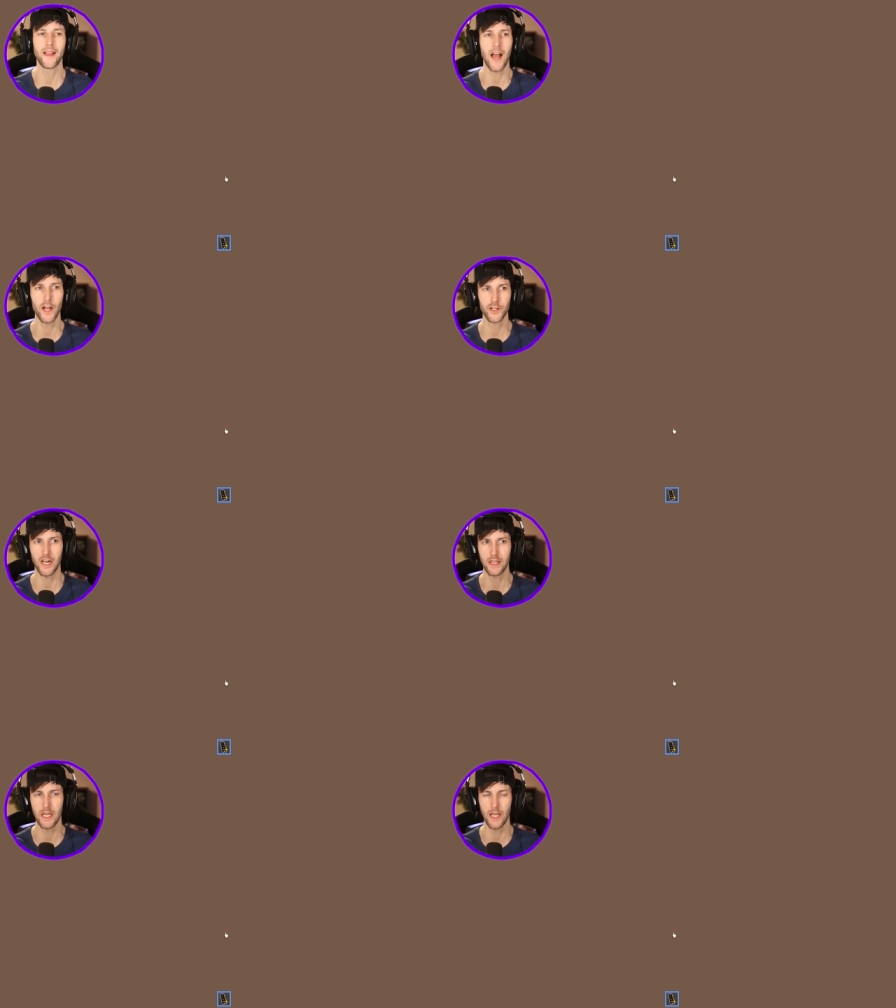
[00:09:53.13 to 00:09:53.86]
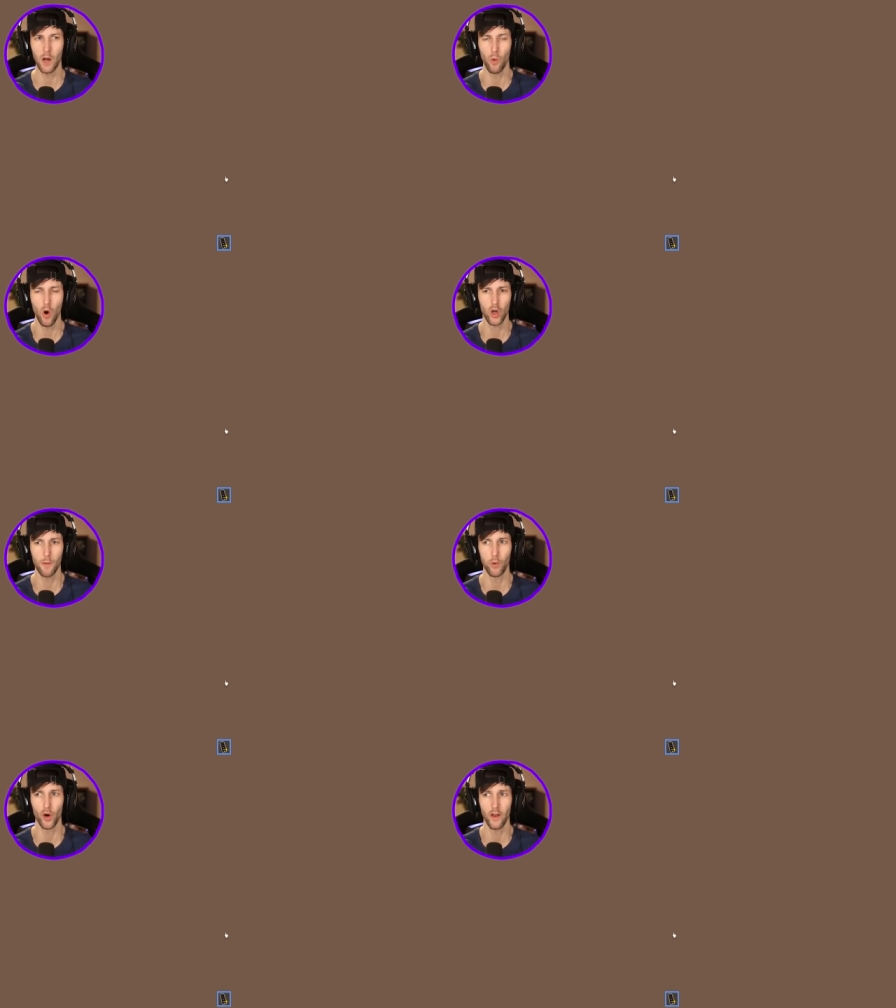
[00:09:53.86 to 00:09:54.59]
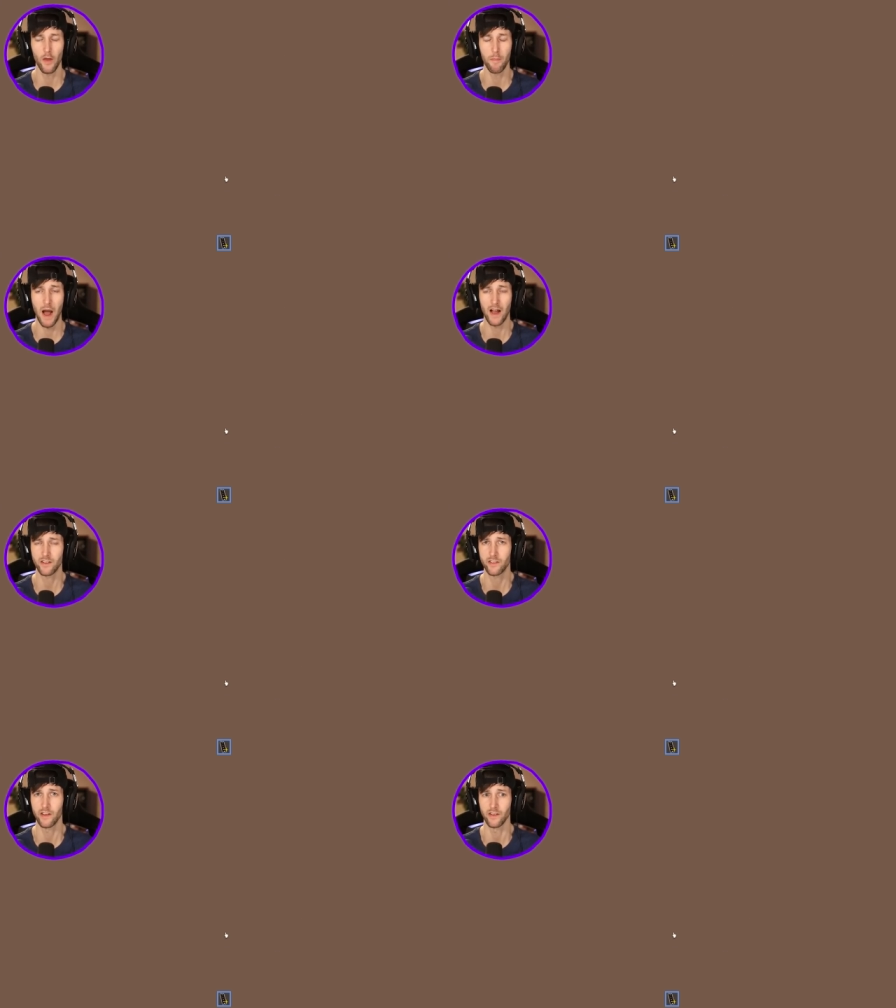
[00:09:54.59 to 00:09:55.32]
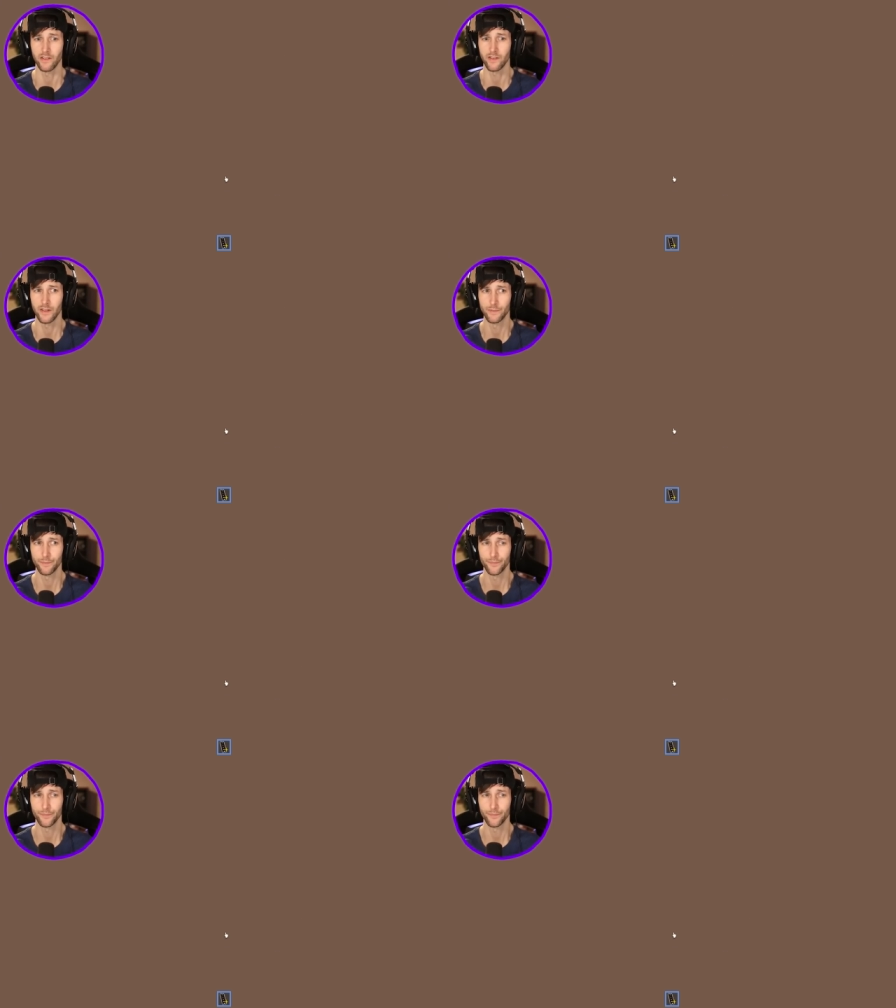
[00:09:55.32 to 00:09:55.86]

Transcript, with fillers: my gosh, I think I woke up one of the boxes.